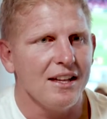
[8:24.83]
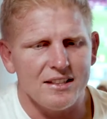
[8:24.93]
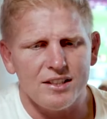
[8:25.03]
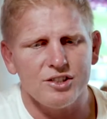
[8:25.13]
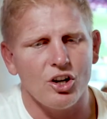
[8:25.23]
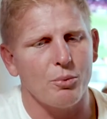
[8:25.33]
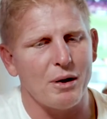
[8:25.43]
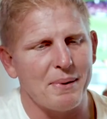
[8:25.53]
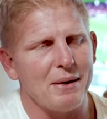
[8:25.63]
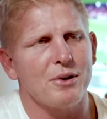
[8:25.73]
this is a time
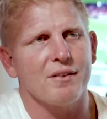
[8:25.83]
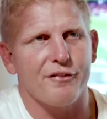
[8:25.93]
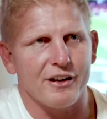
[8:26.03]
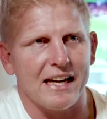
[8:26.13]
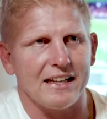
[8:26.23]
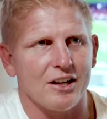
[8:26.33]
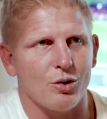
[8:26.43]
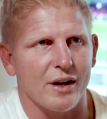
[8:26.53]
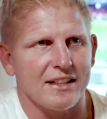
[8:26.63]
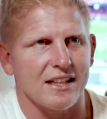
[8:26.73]
where people can forget in
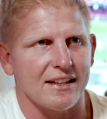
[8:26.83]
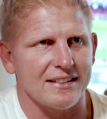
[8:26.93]
Queensland